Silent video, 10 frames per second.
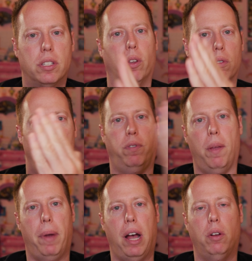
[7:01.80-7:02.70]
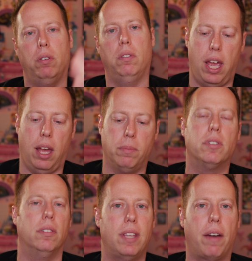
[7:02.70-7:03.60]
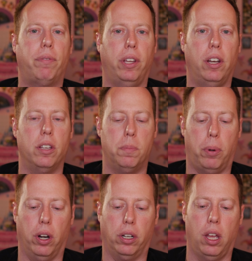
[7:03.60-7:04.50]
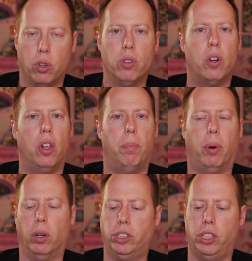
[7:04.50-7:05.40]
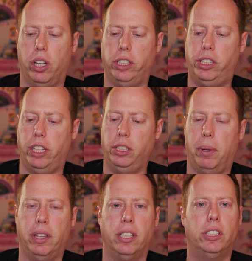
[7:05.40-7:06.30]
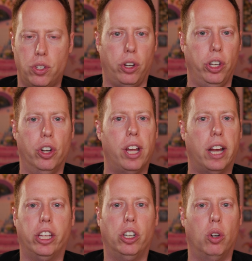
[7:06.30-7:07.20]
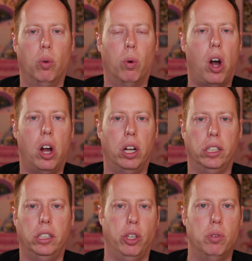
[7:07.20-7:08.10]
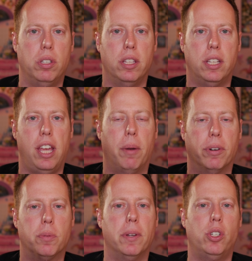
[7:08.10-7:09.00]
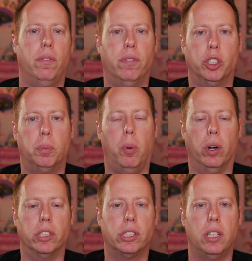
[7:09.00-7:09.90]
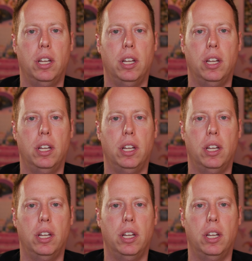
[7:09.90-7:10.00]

with those flip out tabs. Definitely a nice perk. Those are all the perks and nice things about this. So you're not going to go wrong using this camera, especially for sports.